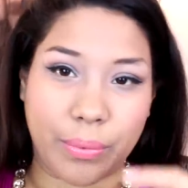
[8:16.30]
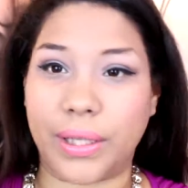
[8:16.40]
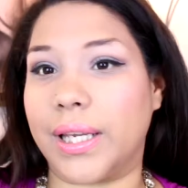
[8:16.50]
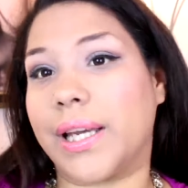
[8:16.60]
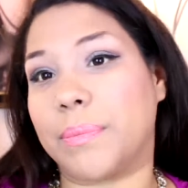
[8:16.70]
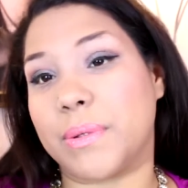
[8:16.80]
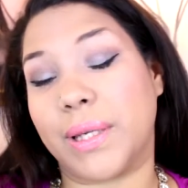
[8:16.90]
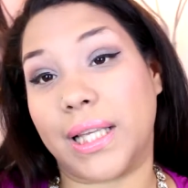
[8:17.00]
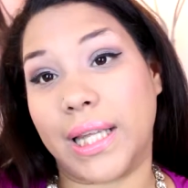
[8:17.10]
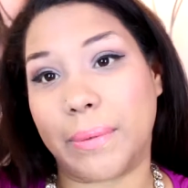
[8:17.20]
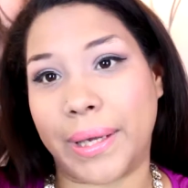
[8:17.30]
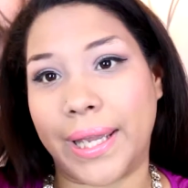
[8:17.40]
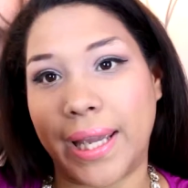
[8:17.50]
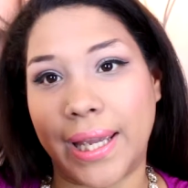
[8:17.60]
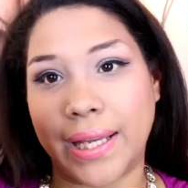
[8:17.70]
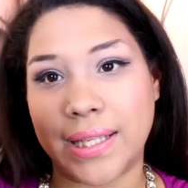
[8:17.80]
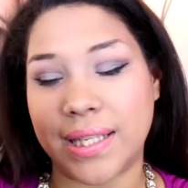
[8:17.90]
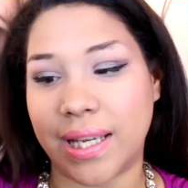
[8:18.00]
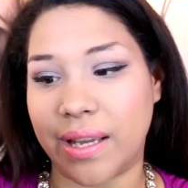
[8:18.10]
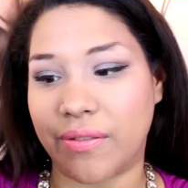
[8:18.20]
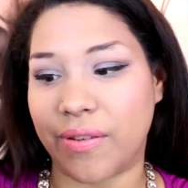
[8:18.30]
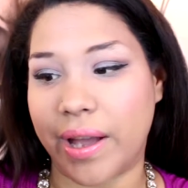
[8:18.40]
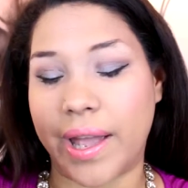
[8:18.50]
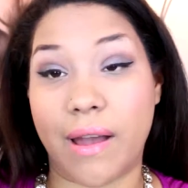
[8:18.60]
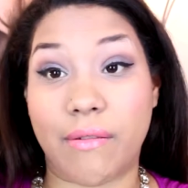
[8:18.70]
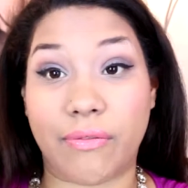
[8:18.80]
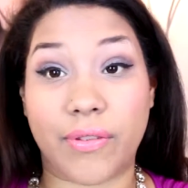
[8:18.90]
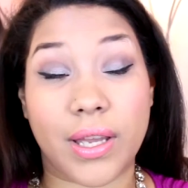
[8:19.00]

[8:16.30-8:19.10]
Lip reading: really helps me clean my hands if I have